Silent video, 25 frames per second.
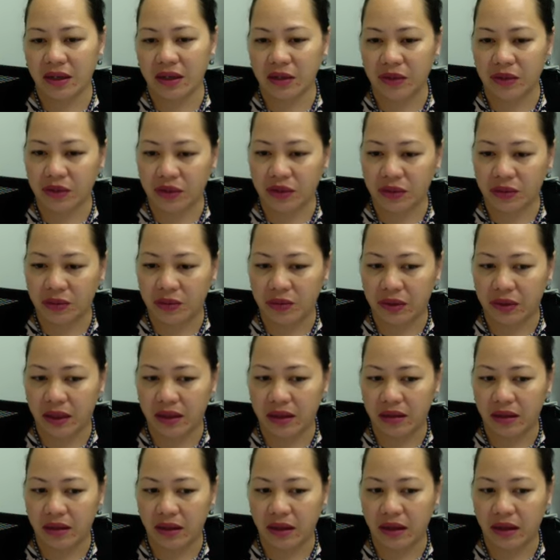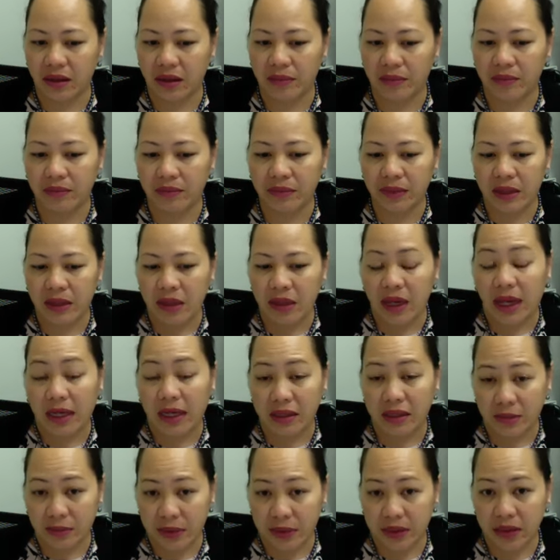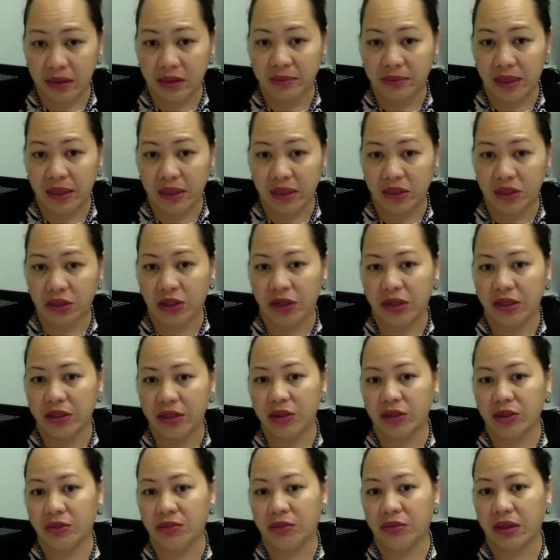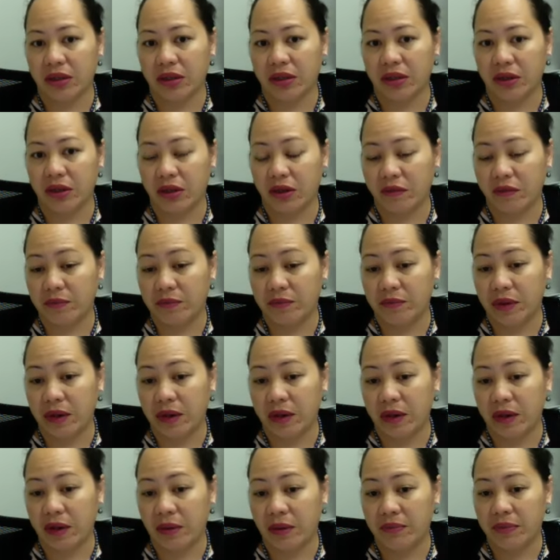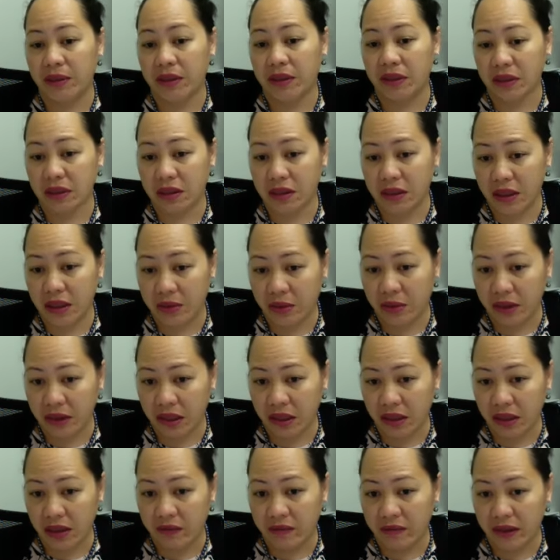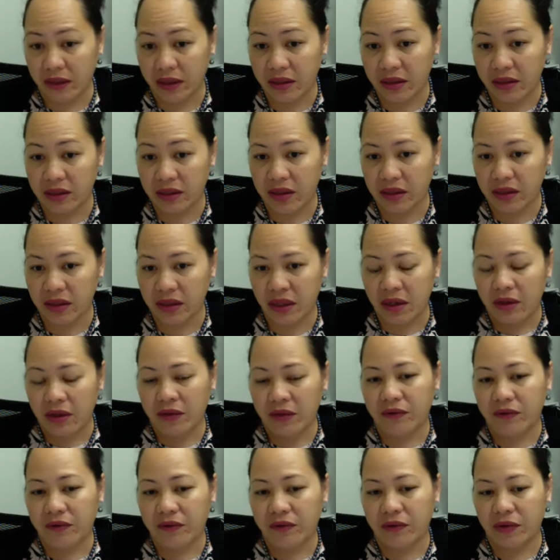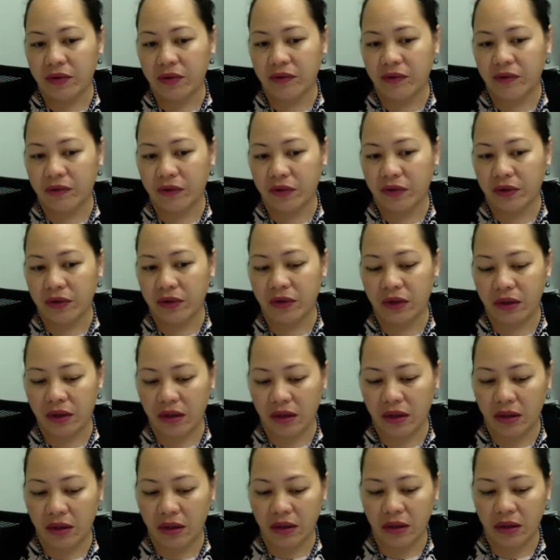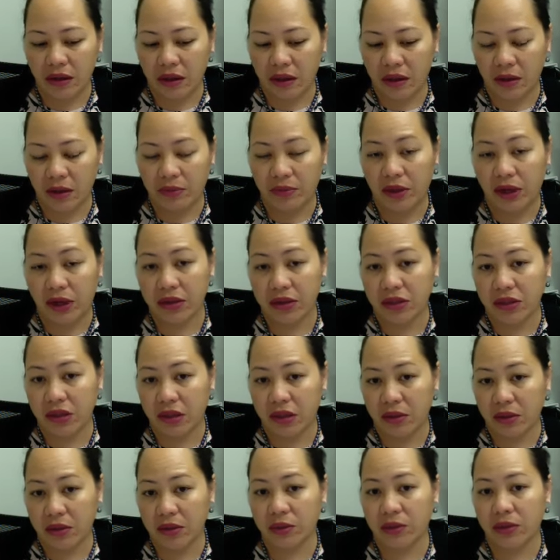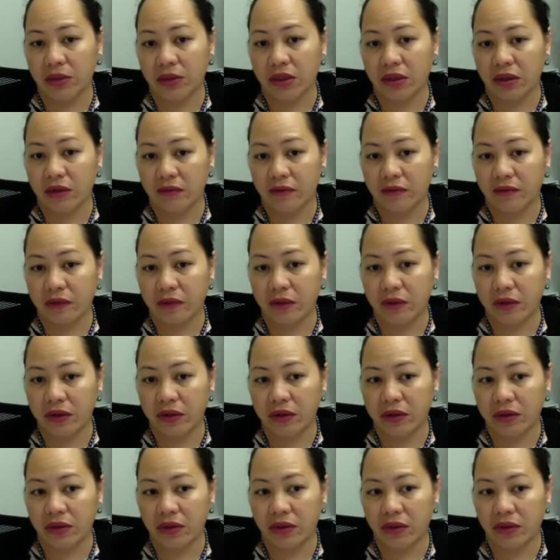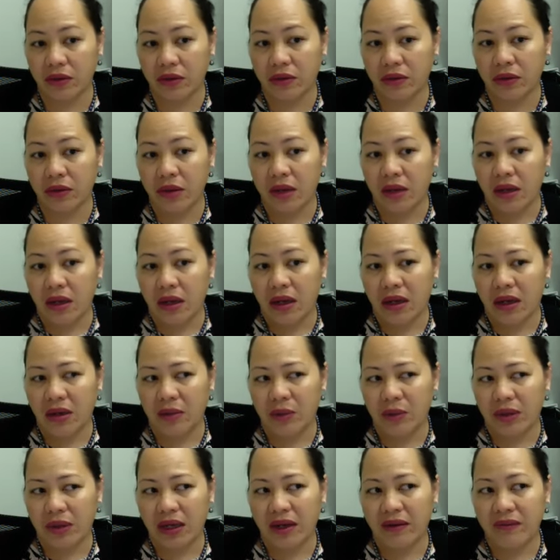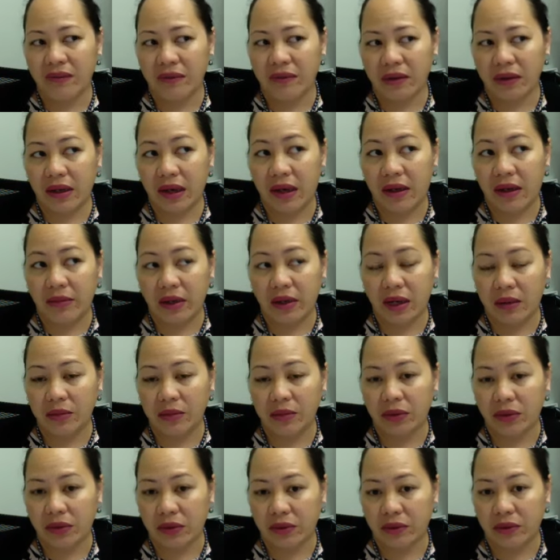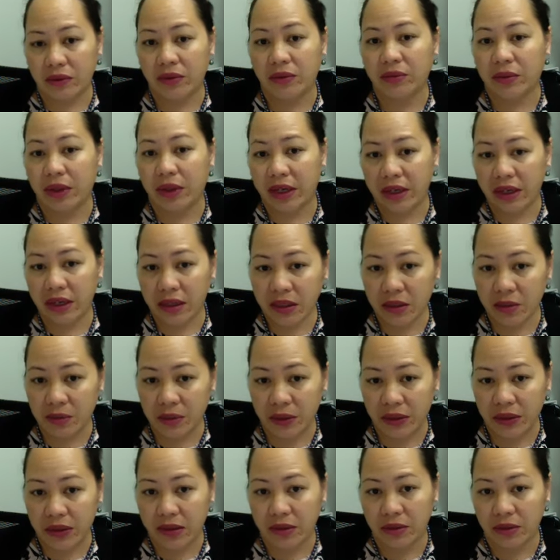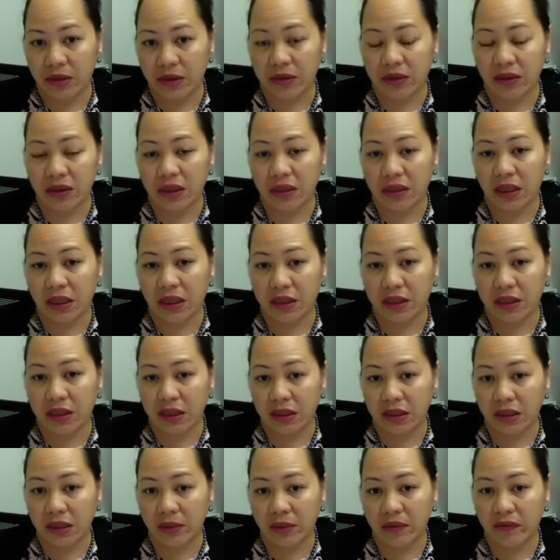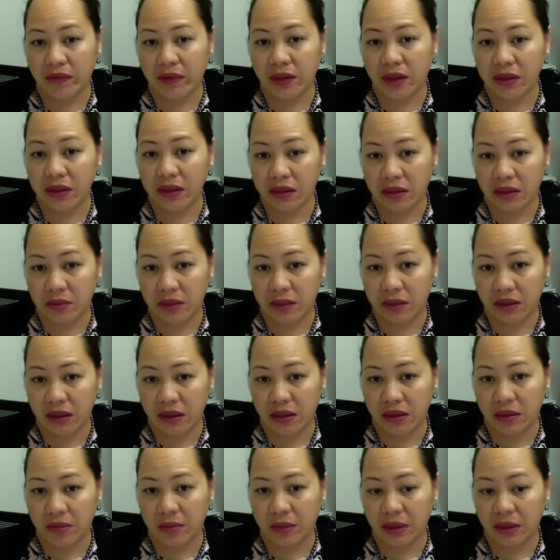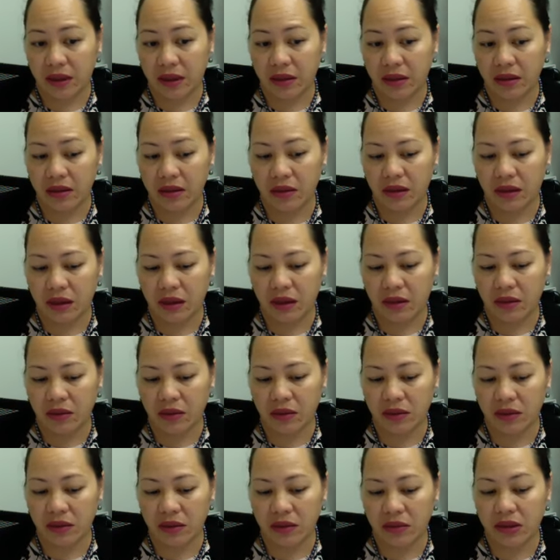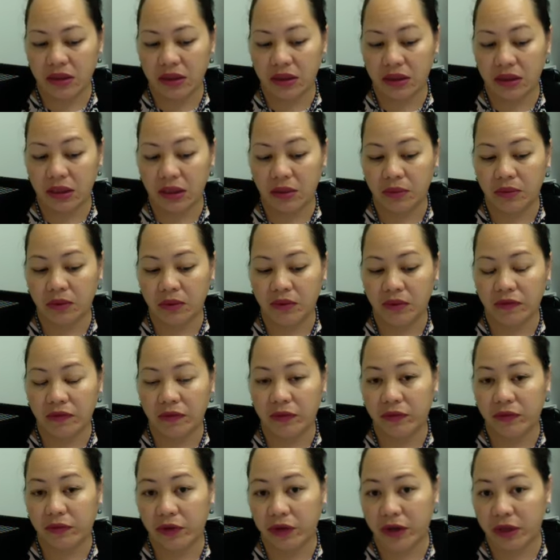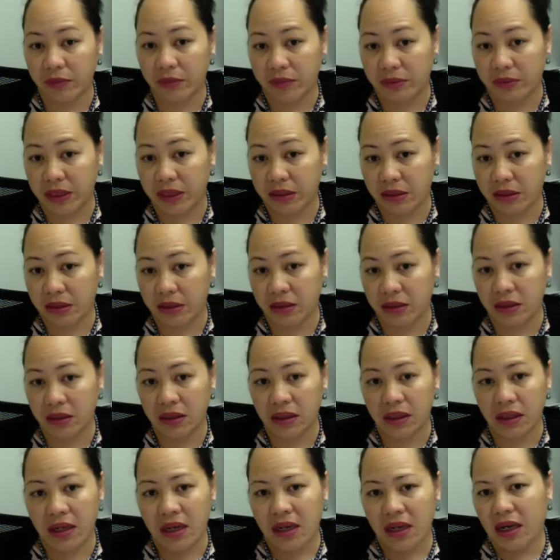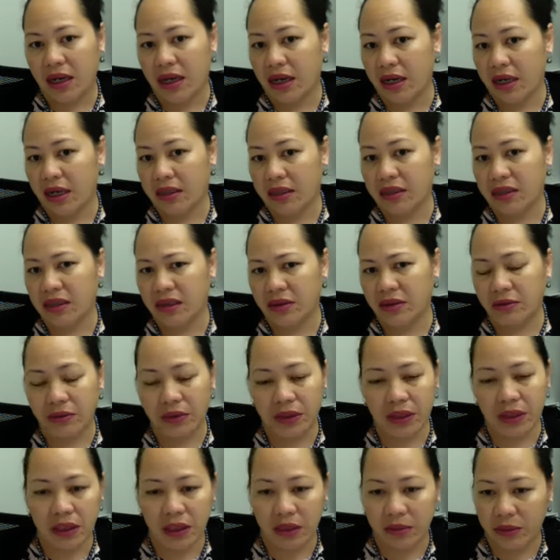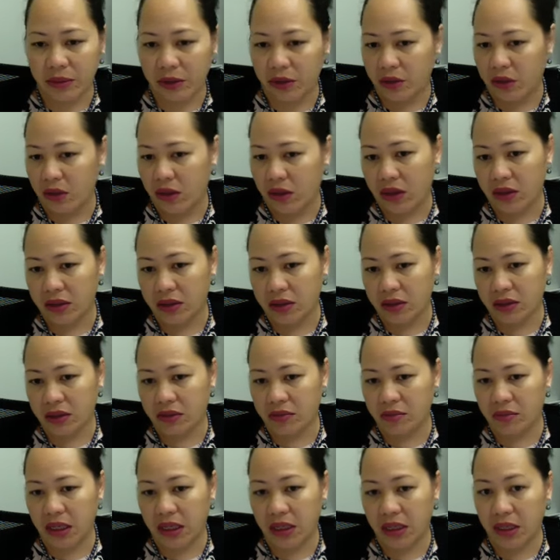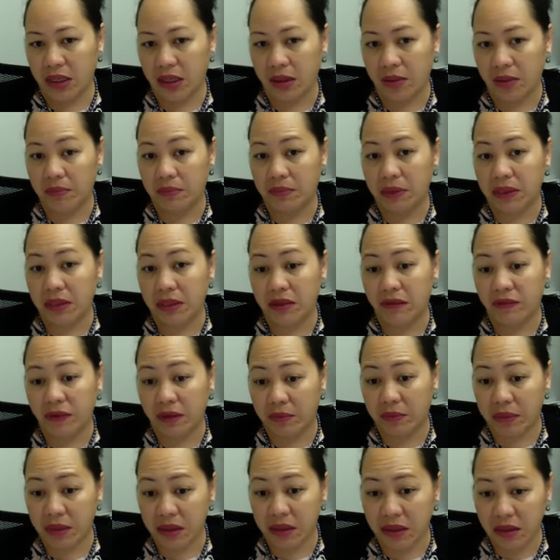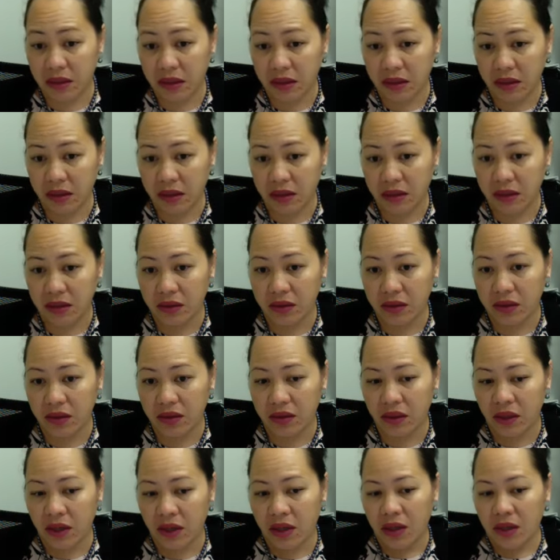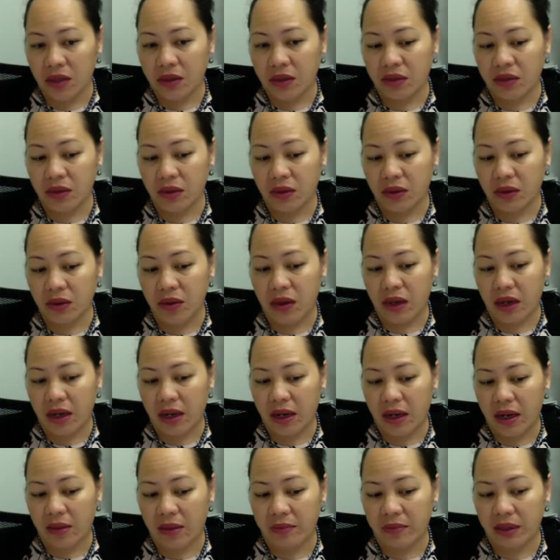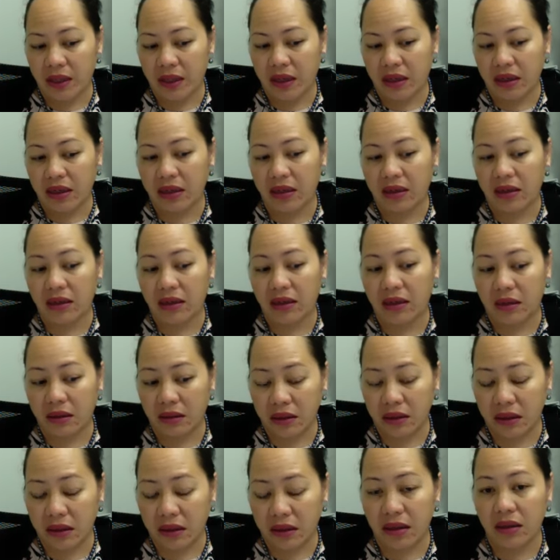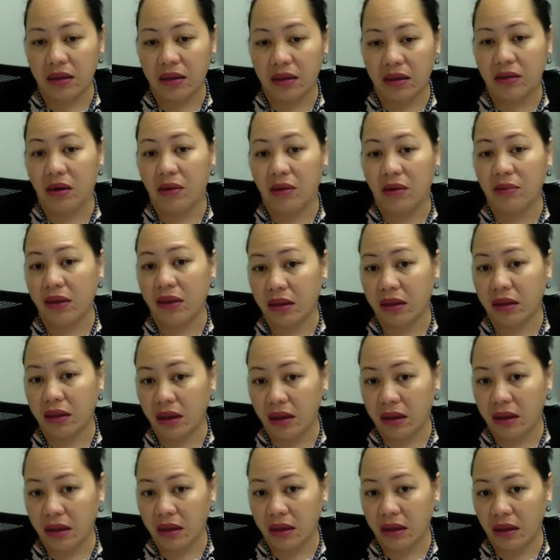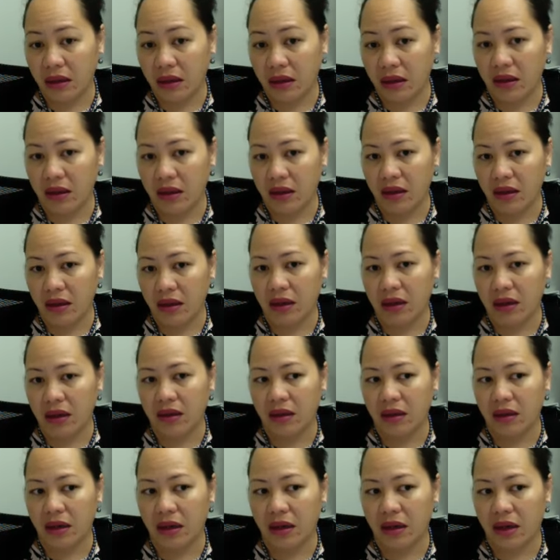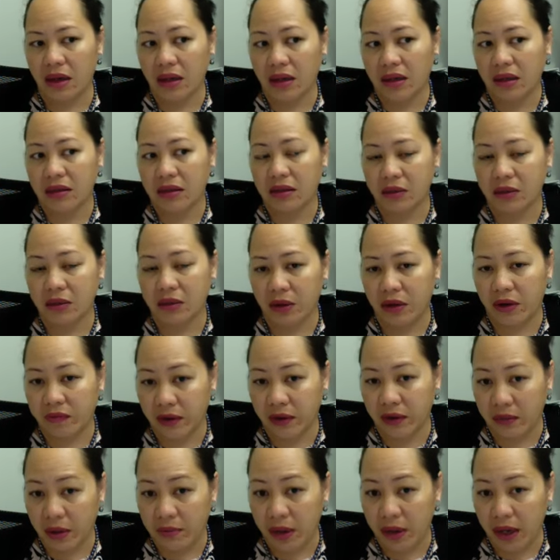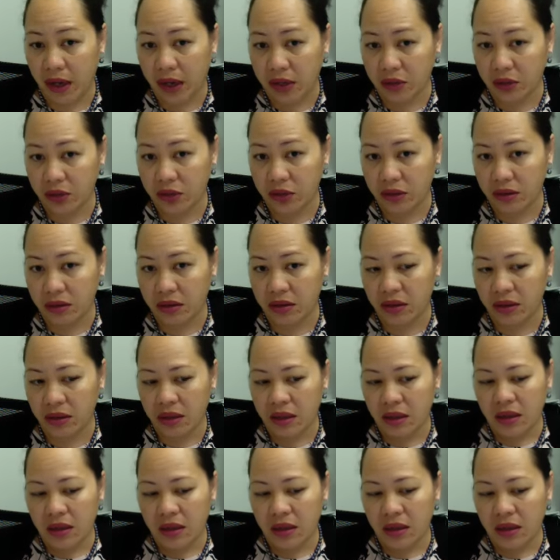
used to run, as a business manager, I used to run a lot of business networking events for the branch that I was working for. So, and what I've come to learn through my experience when I was dealing with customers at the bank and also dealing with referring business, I didn't really come across many Pacific businesses. So that kind of got me thinking, and then I guess that's where I found my passion.